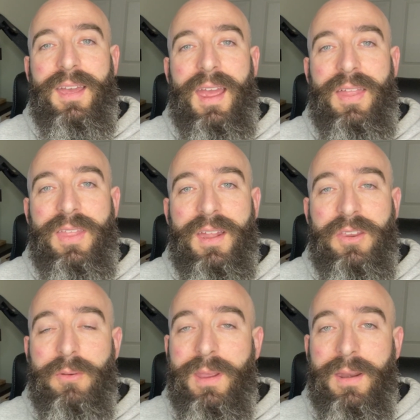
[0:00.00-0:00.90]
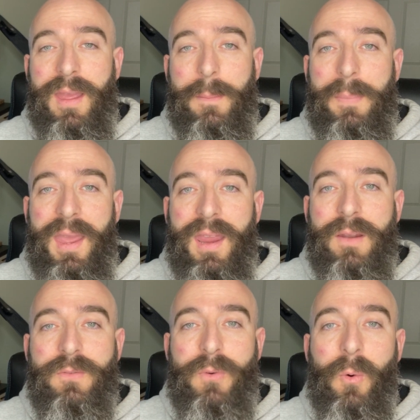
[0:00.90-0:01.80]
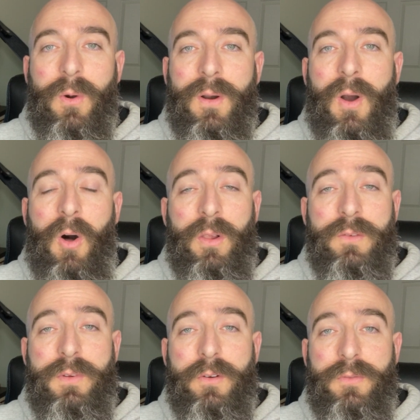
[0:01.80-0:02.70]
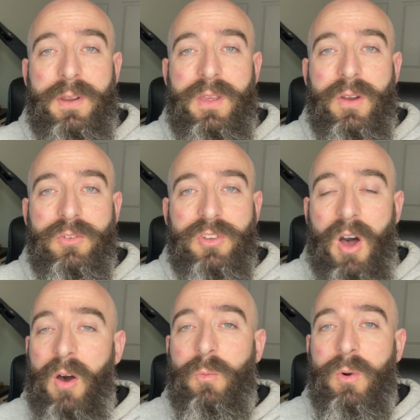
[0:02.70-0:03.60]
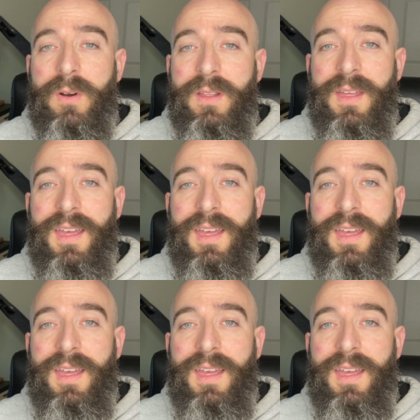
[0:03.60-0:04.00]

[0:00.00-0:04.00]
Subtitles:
and then you can get paid for all of your videos onward.